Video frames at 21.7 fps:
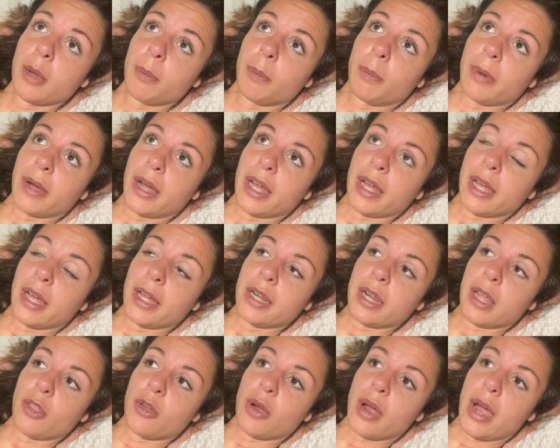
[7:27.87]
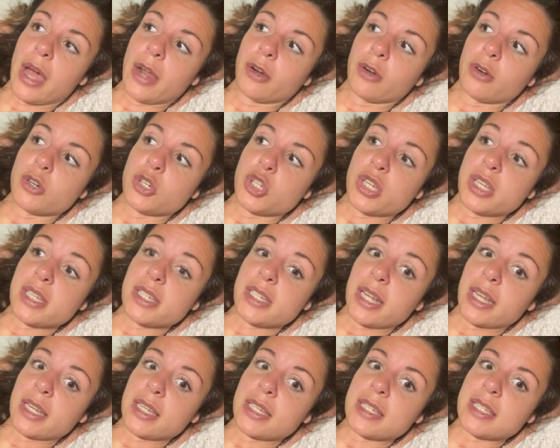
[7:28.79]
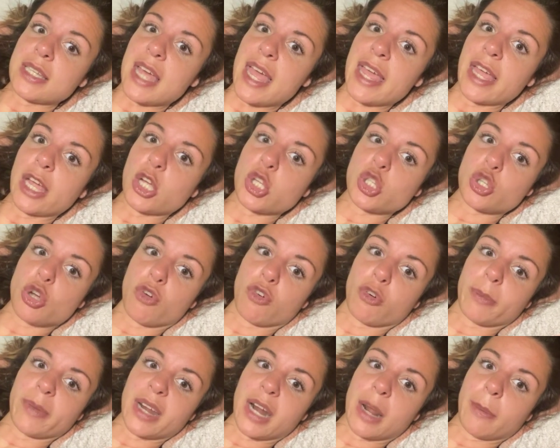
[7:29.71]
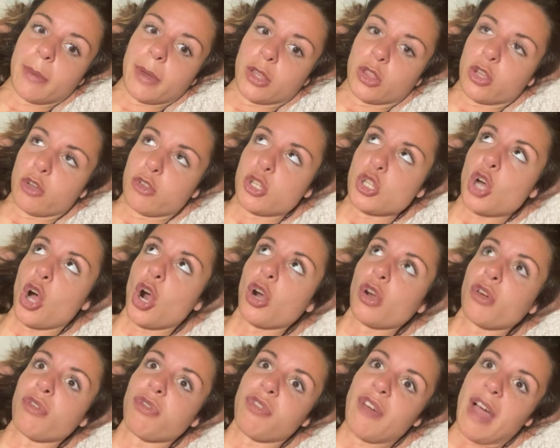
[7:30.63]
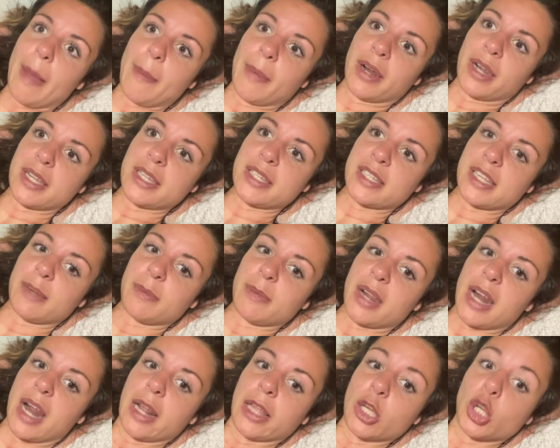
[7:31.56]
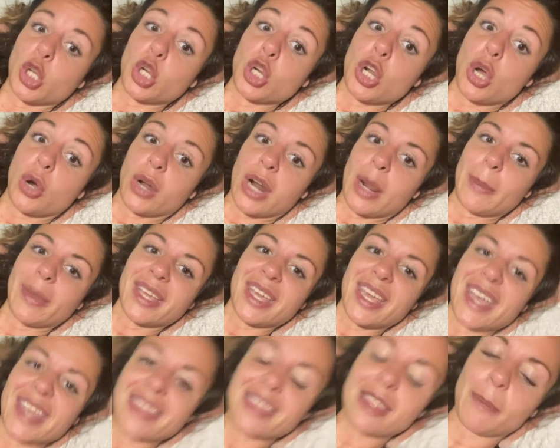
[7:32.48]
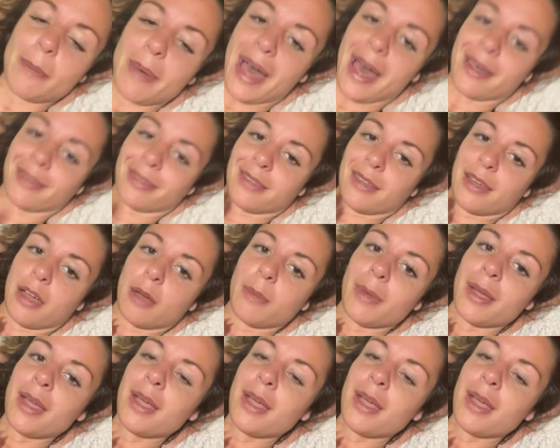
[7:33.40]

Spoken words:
But another energy is like takes over me and I'm like the dark feminine's in me. And I like know it. I'm like in the bathtub.